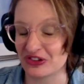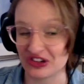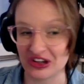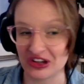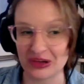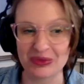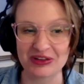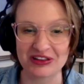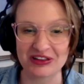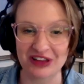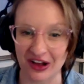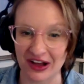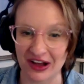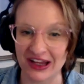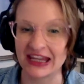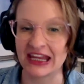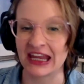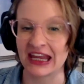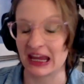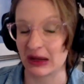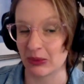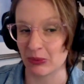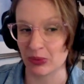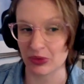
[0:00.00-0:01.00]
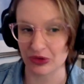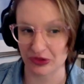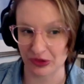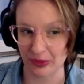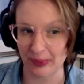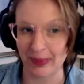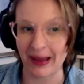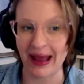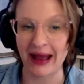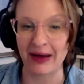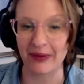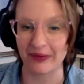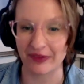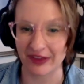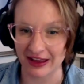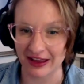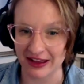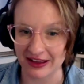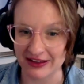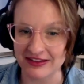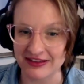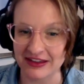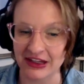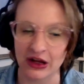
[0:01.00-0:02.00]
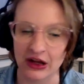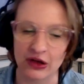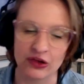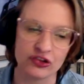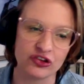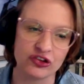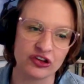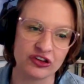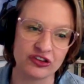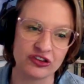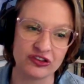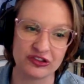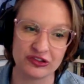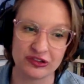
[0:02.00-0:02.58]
she was liking was about this, and she'd